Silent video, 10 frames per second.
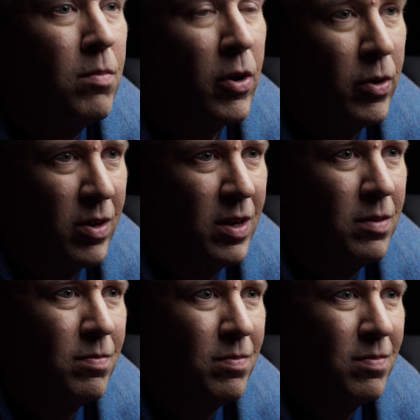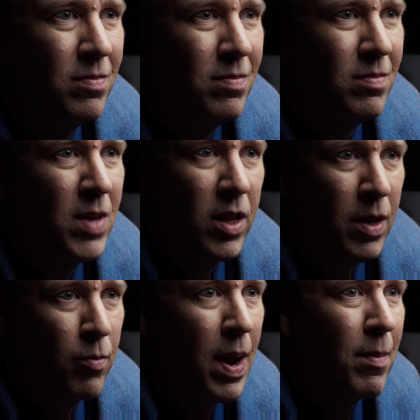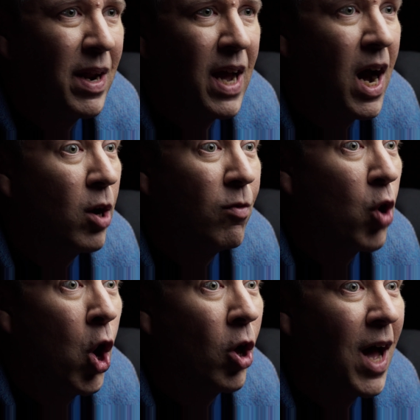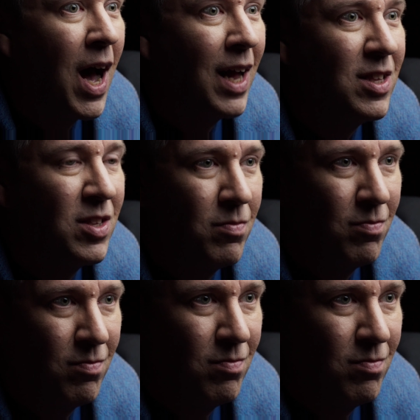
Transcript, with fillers: Marduk, the preeminent God over all gods